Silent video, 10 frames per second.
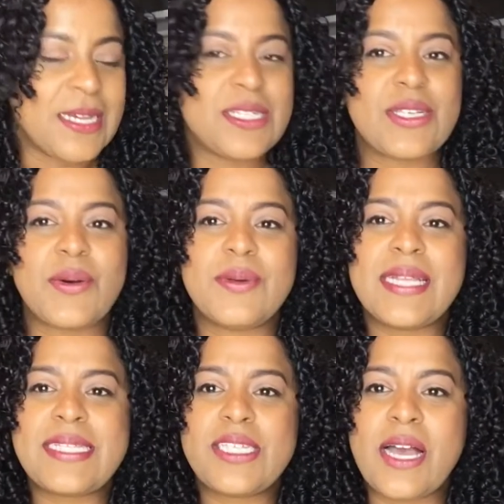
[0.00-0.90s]
So
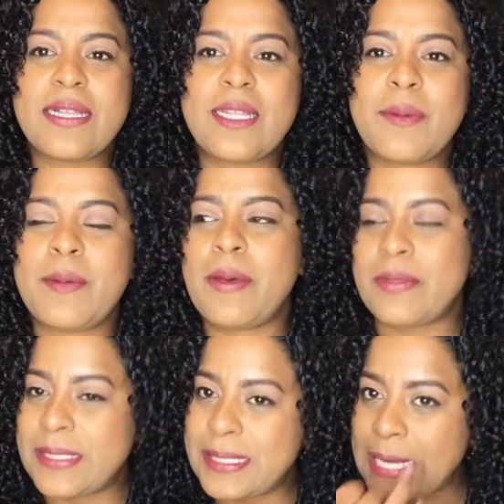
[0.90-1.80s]
let's talk a little bit about
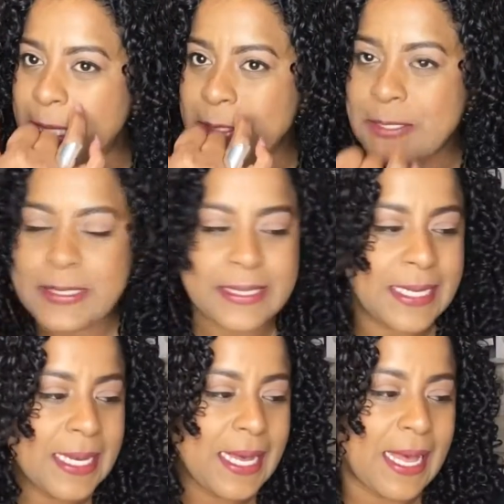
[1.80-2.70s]
the stylers.
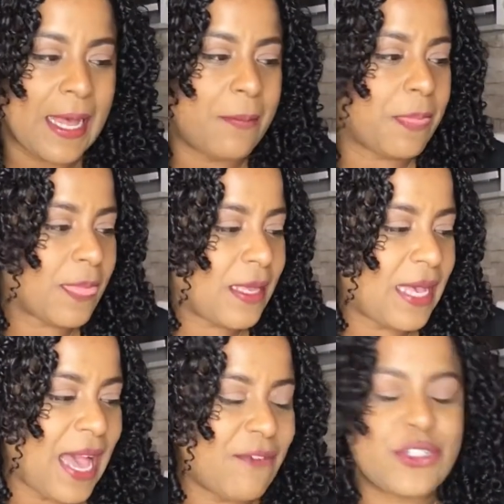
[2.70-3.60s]

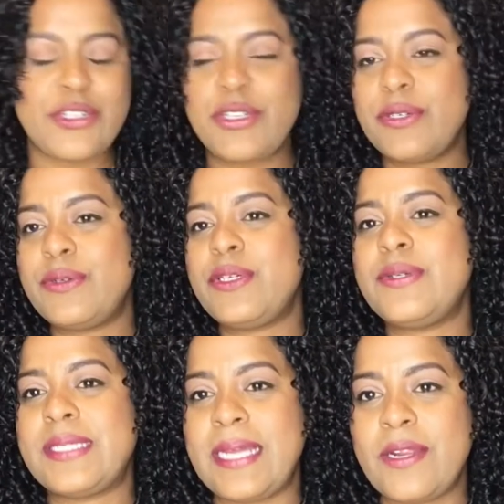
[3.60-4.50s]
After you
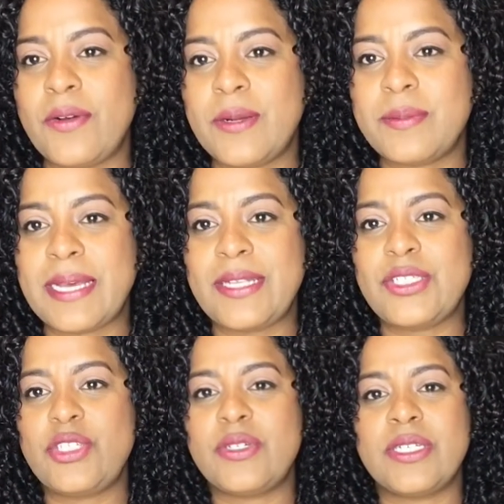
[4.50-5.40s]
use an 8-oil
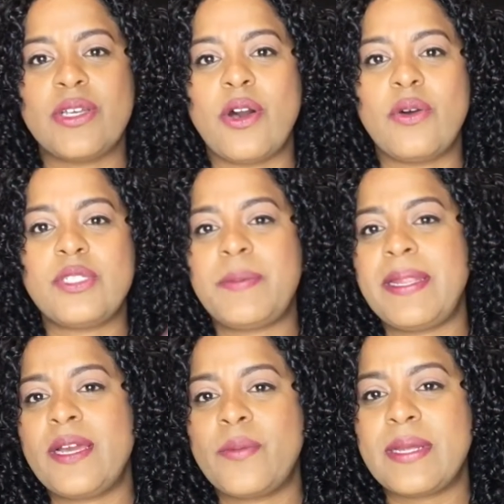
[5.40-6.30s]
blend, you can go,
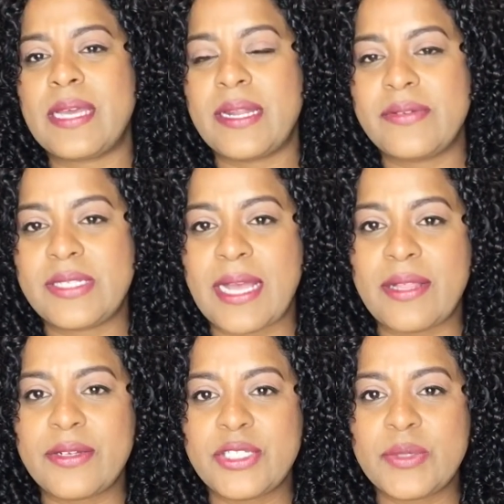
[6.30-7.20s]
depending on what kind of
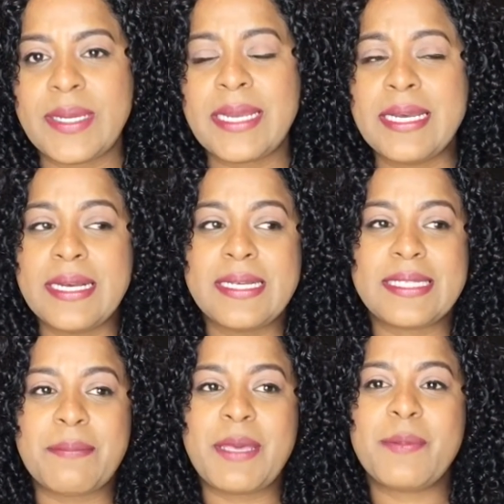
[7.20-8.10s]
style you're doing,
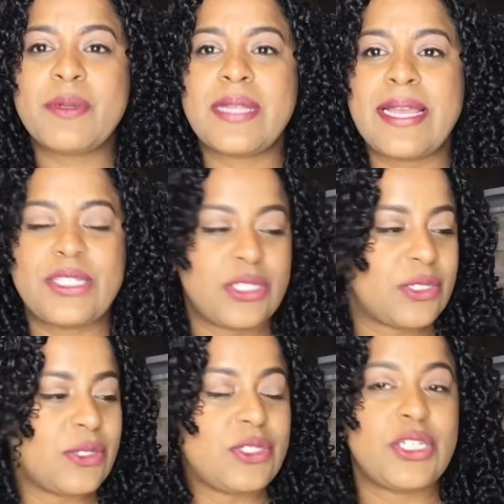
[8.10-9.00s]
some people like
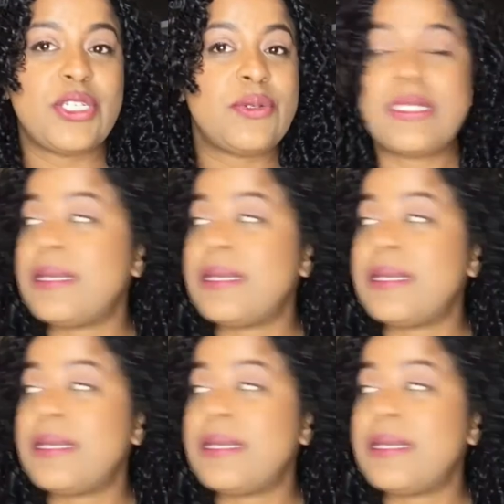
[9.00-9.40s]
to use